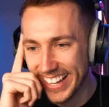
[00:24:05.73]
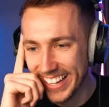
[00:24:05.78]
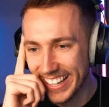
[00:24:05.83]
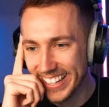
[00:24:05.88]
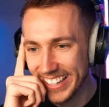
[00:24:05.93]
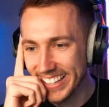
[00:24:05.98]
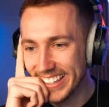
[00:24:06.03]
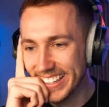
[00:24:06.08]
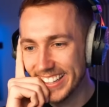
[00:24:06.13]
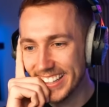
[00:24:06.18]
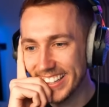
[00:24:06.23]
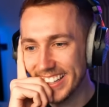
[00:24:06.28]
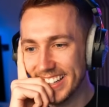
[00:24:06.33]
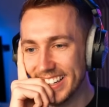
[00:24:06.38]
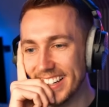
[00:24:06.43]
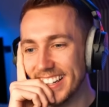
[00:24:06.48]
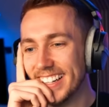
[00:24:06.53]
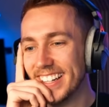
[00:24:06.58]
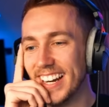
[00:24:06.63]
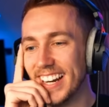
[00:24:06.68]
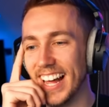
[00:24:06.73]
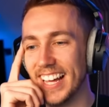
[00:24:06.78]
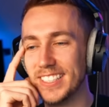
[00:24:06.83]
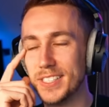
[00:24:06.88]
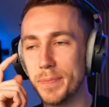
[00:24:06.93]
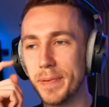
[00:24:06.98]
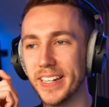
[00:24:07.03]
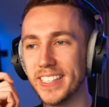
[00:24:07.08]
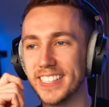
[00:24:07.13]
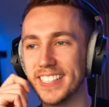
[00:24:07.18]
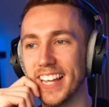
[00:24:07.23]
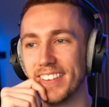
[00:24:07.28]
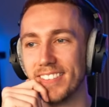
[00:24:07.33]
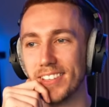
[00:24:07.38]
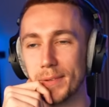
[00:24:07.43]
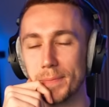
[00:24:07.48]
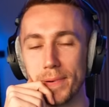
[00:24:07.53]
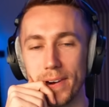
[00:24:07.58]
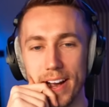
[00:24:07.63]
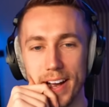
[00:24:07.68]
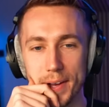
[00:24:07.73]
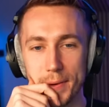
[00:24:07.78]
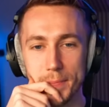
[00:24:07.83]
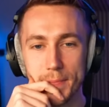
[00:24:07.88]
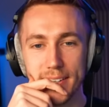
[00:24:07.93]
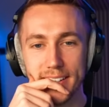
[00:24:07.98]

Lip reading: and gentlemen, David the Prime.